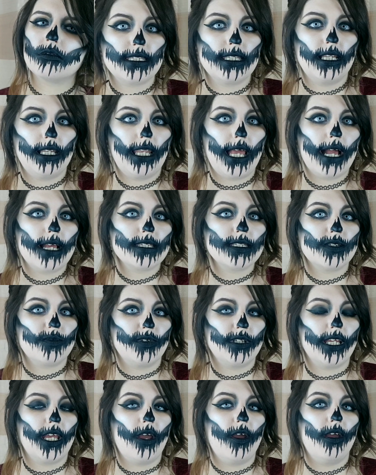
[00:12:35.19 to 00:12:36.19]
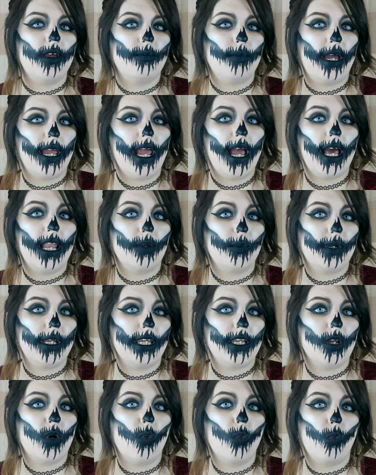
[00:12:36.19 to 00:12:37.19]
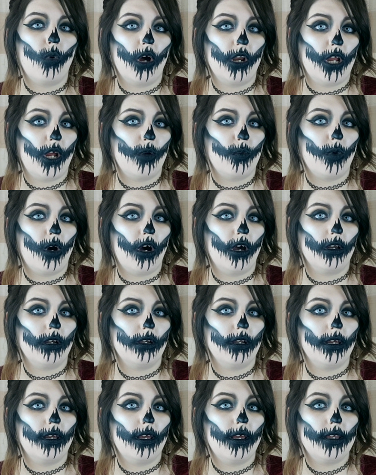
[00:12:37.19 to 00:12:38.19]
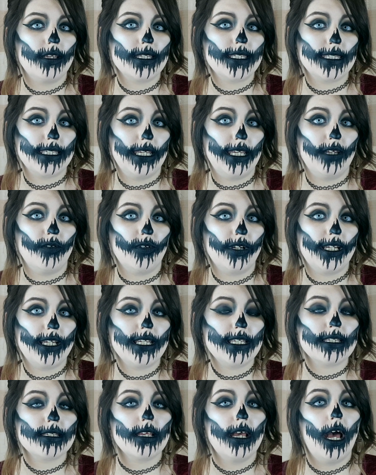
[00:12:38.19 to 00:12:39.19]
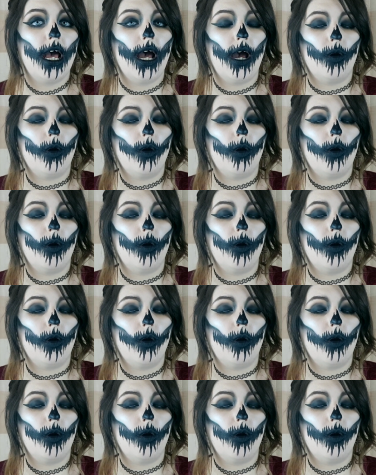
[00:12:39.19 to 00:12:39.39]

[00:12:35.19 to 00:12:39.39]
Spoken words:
The last video in my Halloween 101 series.